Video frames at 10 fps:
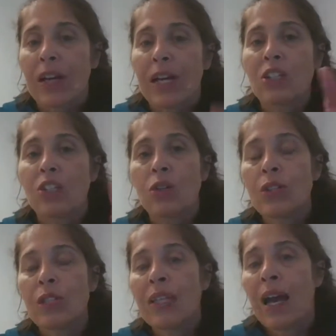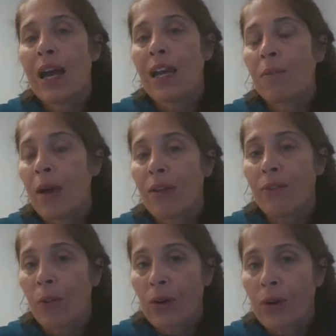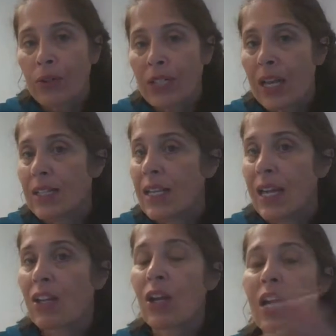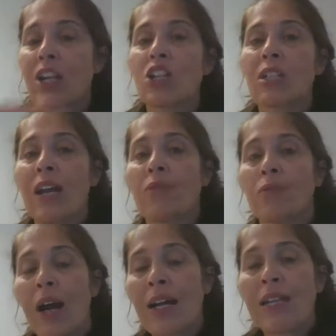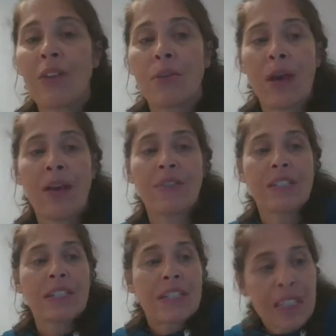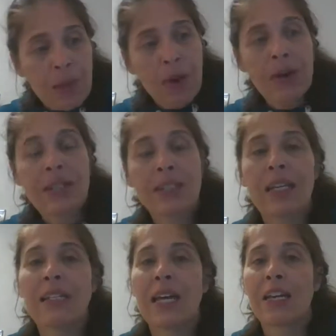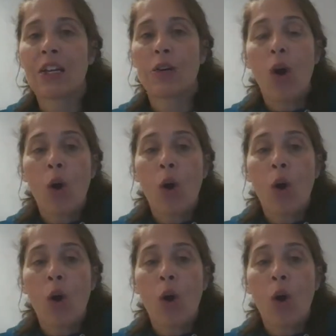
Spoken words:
he's using that in a metaphorical sense, saying you got to just kind of ride down the raft and see where it's going to take you.